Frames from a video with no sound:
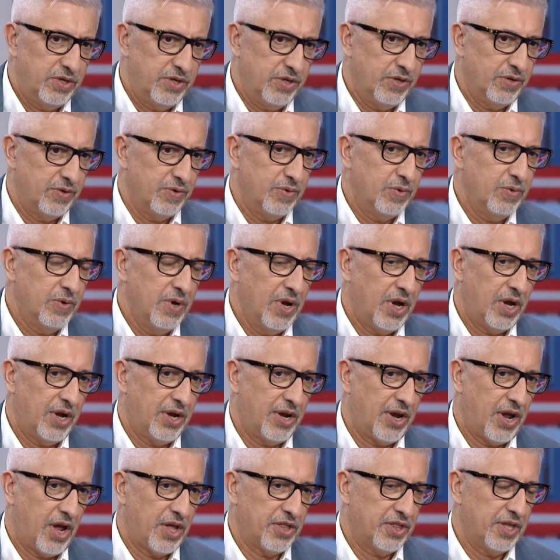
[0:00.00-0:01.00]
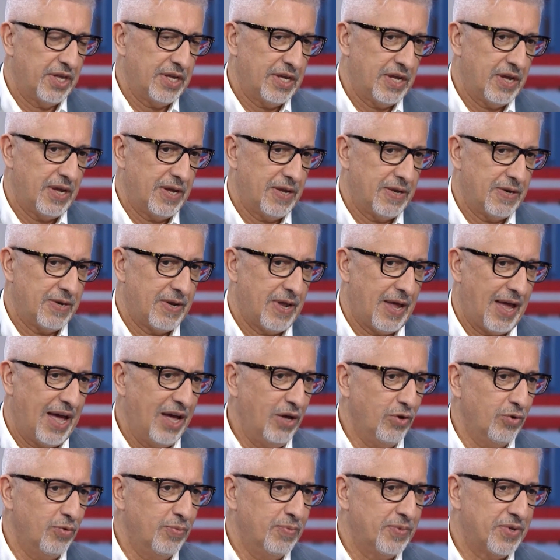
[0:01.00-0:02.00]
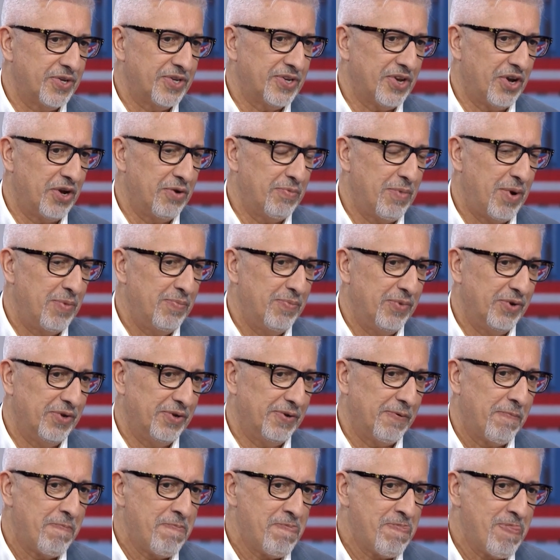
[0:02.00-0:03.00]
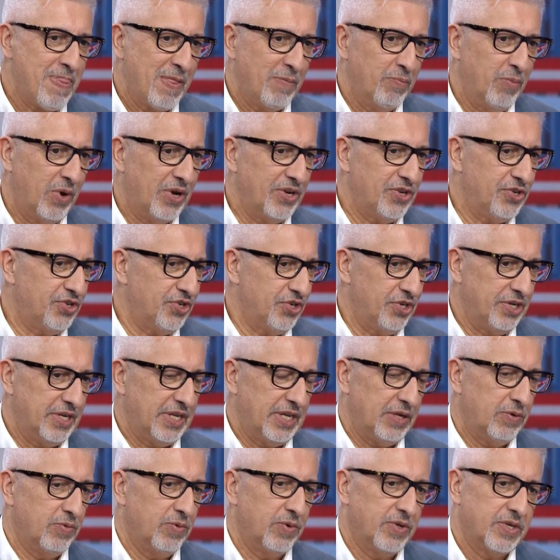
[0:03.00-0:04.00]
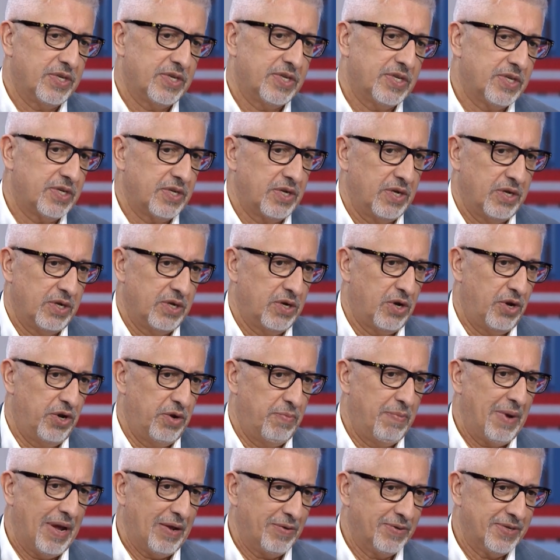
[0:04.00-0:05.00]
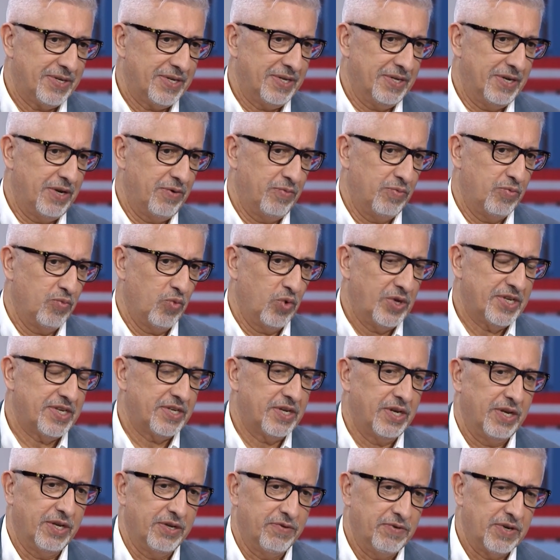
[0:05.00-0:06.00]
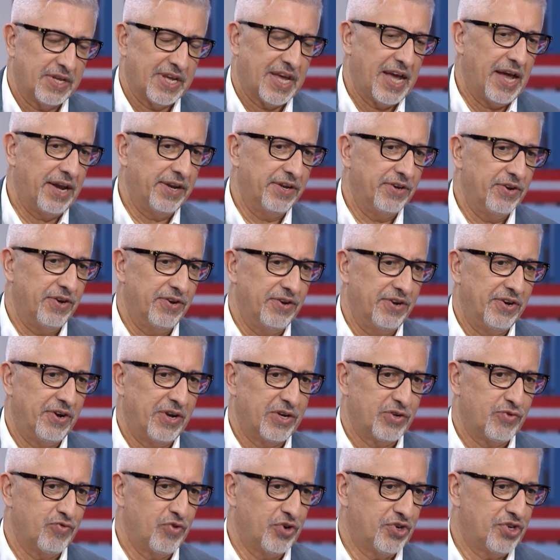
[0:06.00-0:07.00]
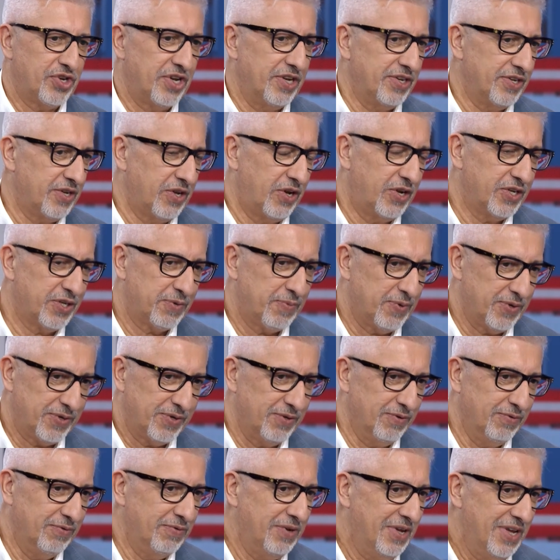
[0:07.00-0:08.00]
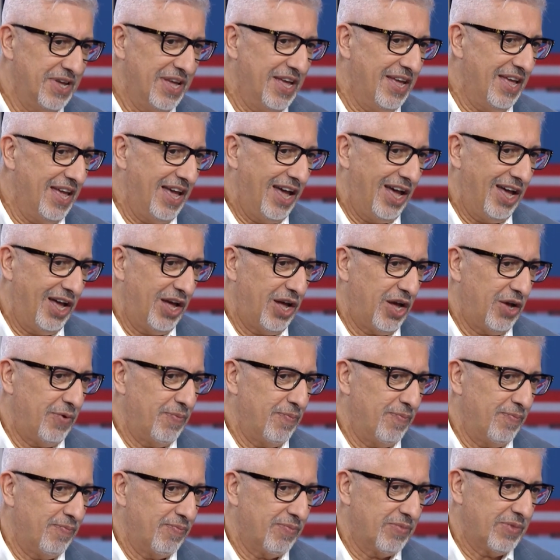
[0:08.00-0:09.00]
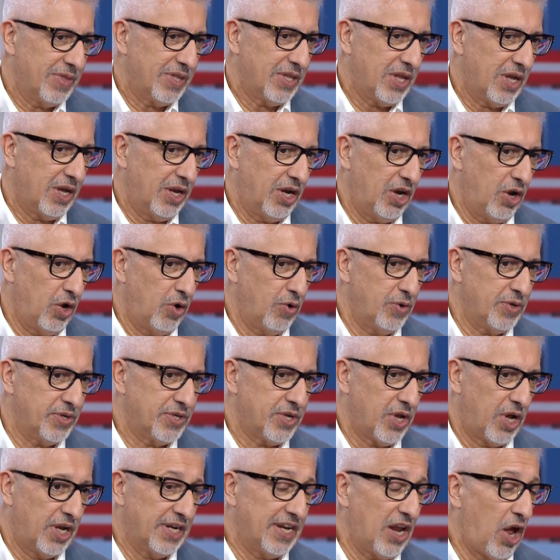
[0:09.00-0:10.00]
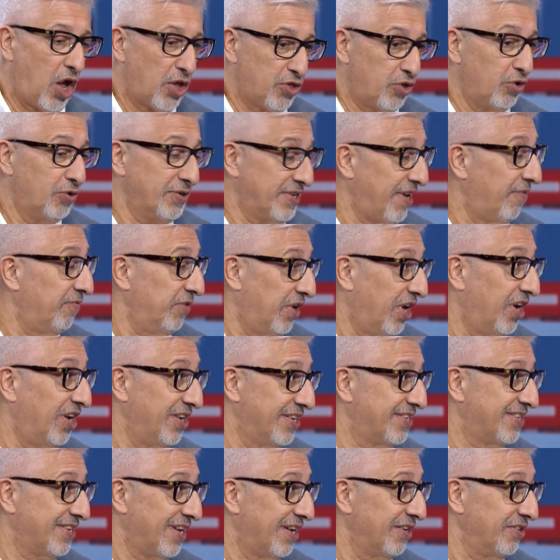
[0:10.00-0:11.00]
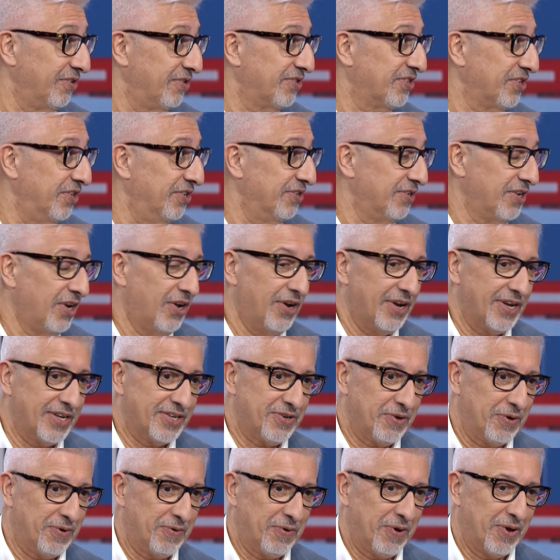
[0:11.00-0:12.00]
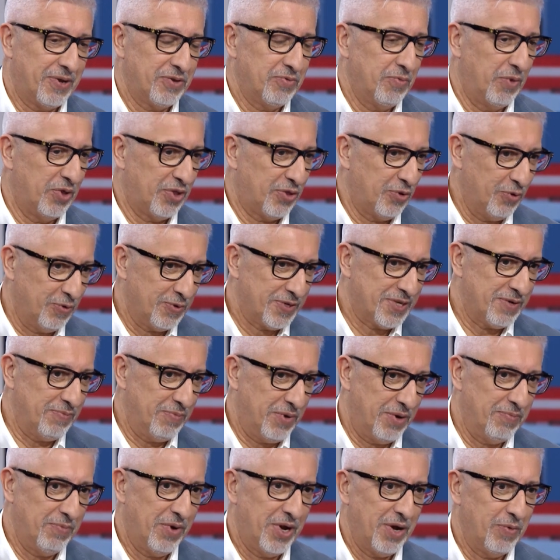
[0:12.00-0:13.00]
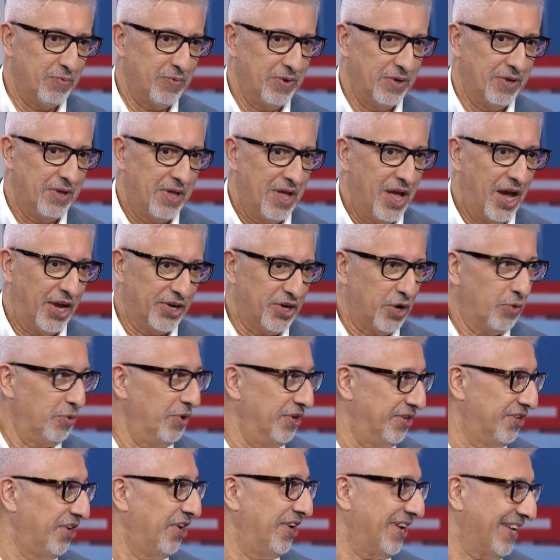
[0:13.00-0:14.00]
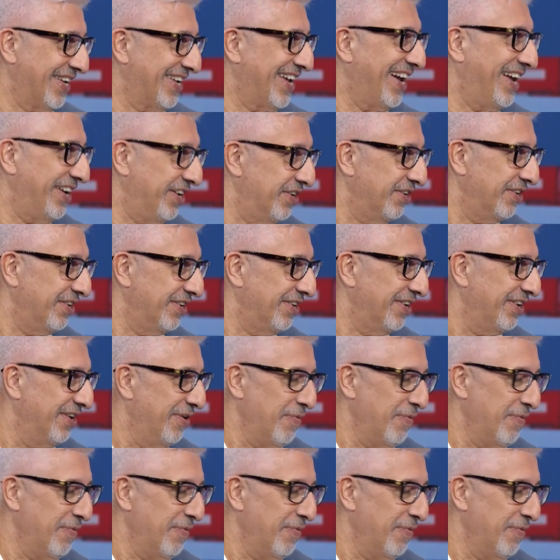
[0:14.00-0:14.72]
do. I think it helps. I remember my journey was on a mountain in Whistler in Canada, and I was rushed into hospital. I thought I was having a heart attack and I was going to die. So my thoughts in my mind were, I don't want to die in Canada.